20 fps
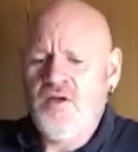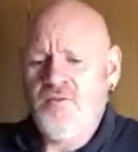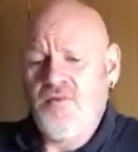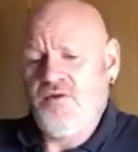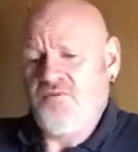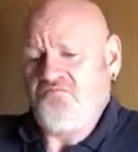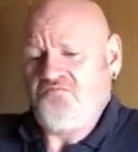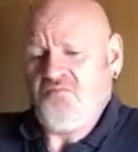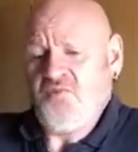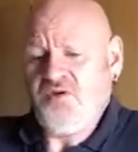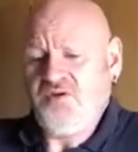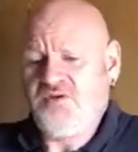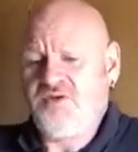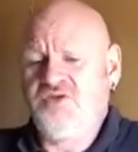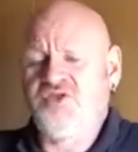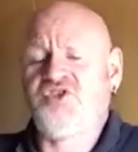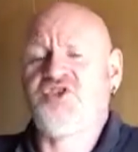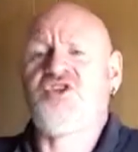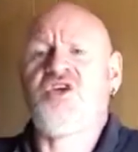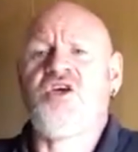But
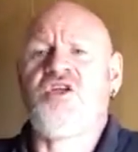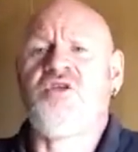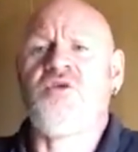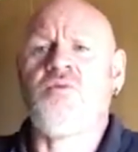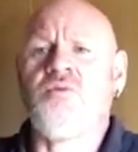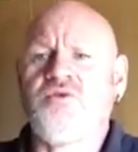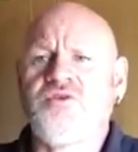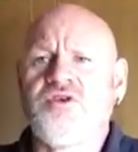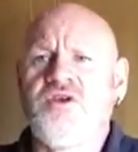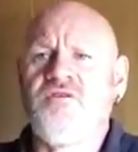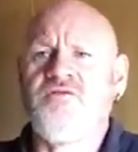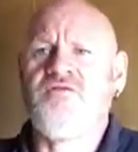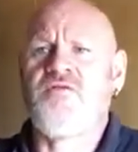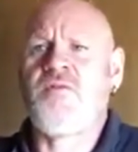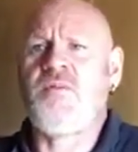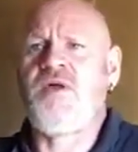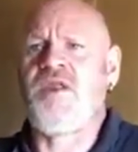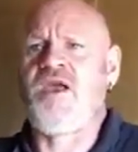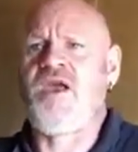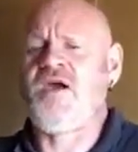as I say, I don't know what's going to
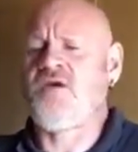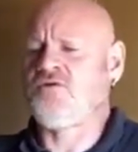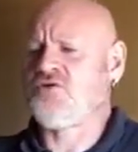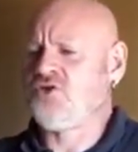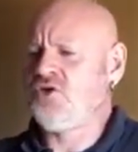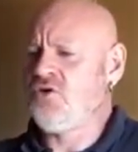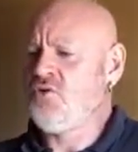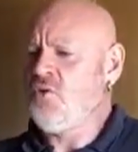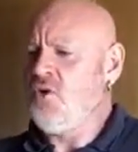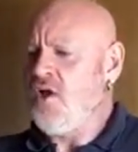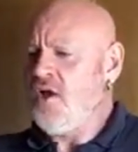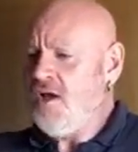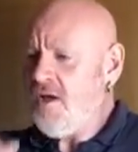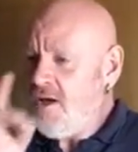ferment out to.